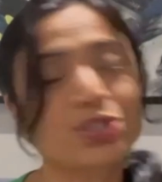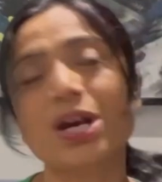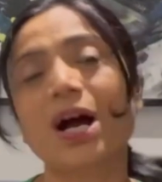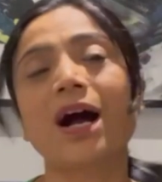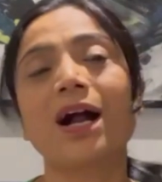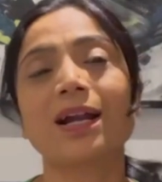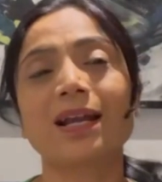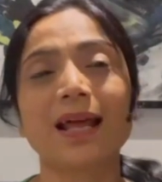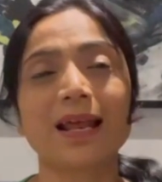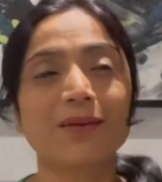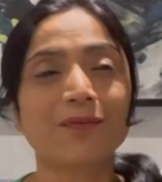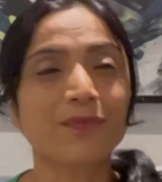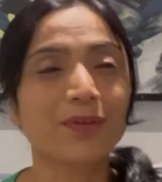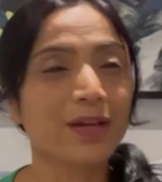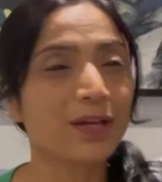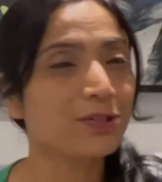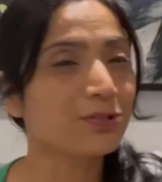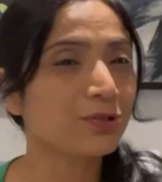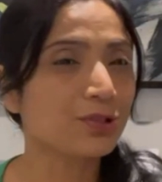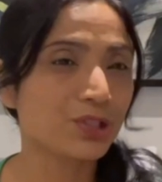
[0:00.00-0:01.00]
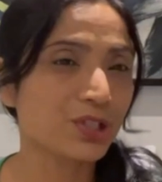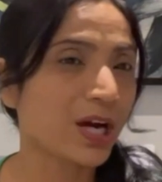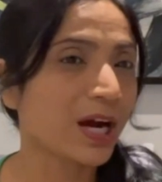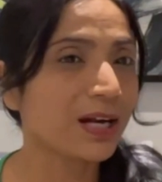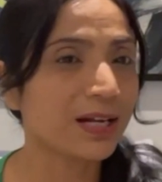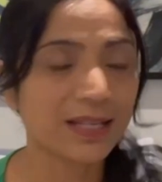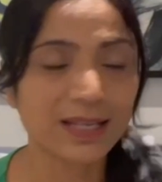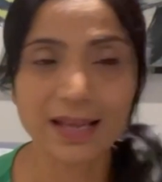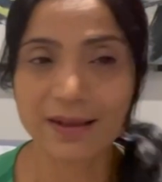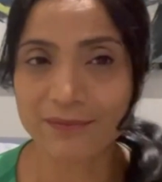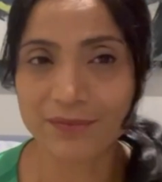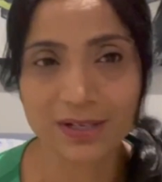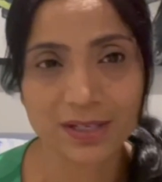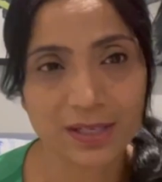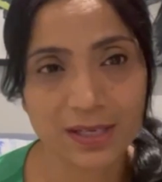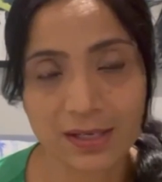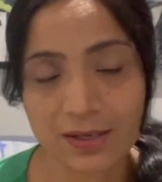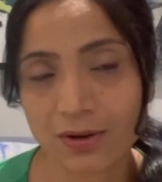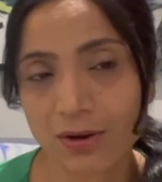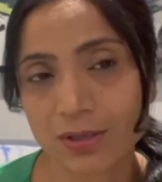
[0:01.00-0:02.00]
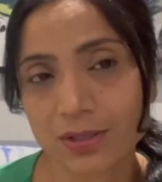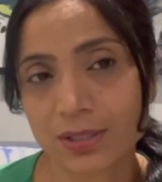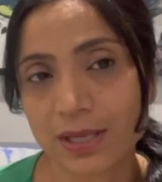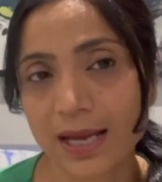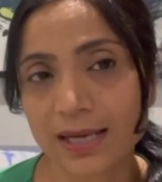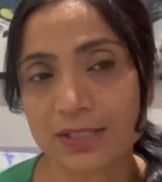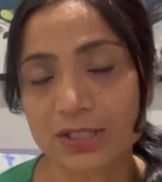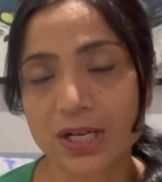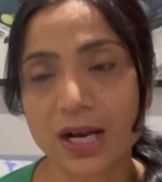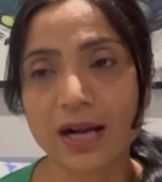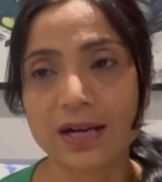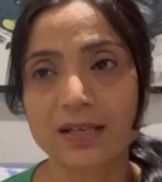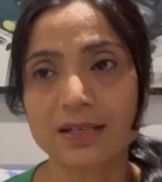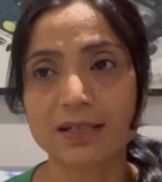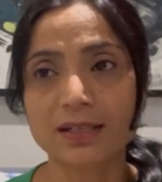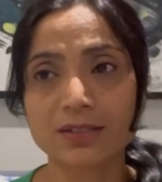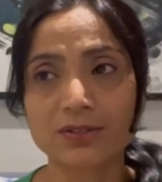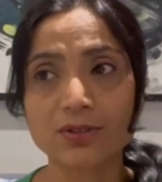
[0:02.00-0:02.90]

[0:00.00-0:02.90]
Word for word: chart and where you're charting everything on that chart.